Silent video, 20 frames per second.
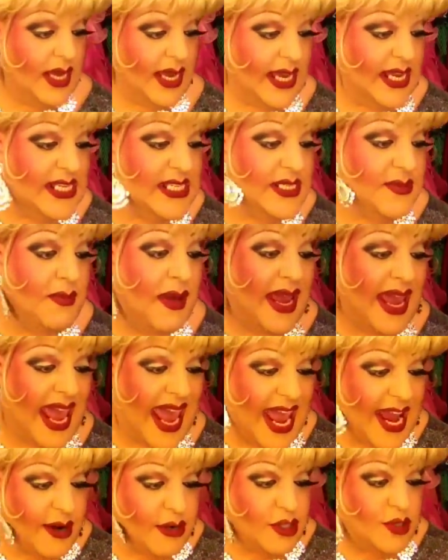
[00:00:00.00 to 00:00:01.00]
is my
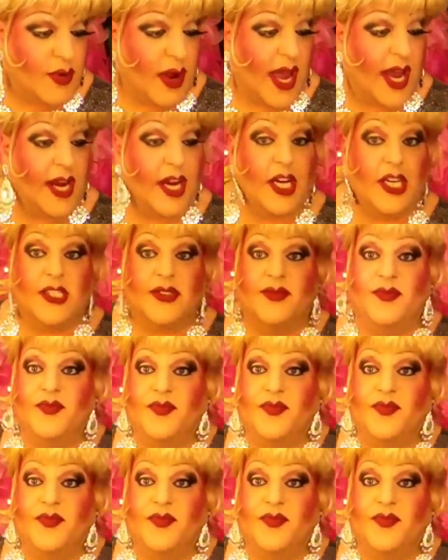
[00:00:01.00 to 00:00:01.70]
hair dryer.